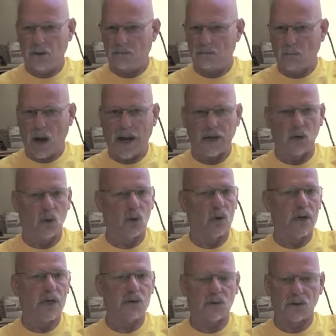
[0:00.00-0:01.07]

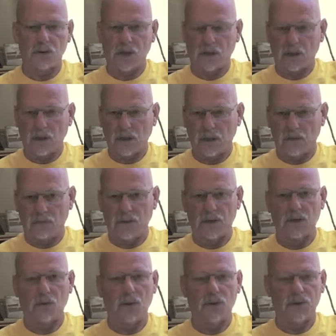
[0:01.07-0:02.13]
minorities or single
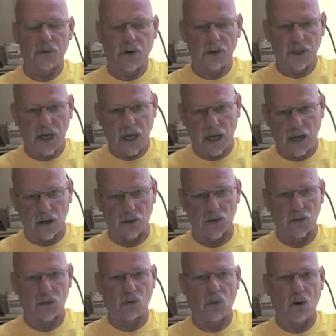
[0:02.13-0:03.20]
individuals that are taking a
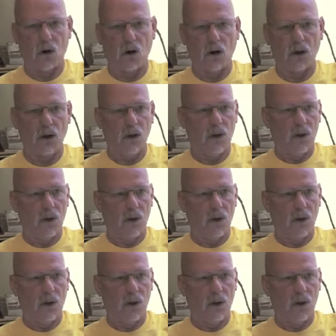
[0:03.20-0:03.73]
strong